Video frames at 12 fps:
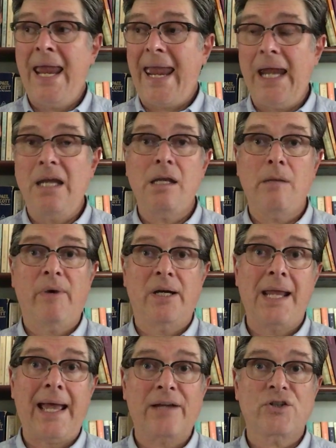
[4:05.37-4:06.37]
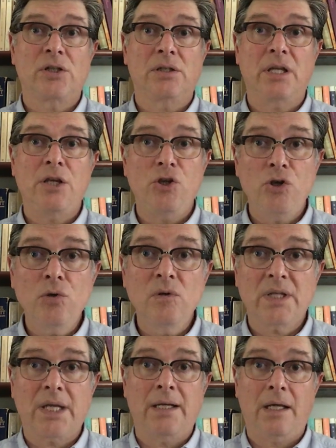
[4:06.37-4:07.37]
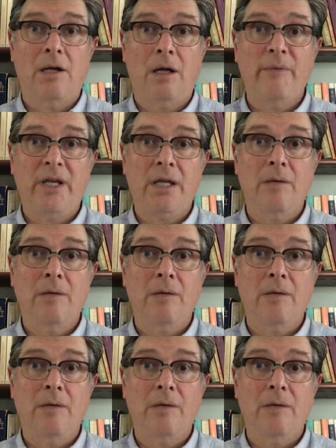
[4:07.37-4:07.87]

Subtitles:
anybody actually use an economic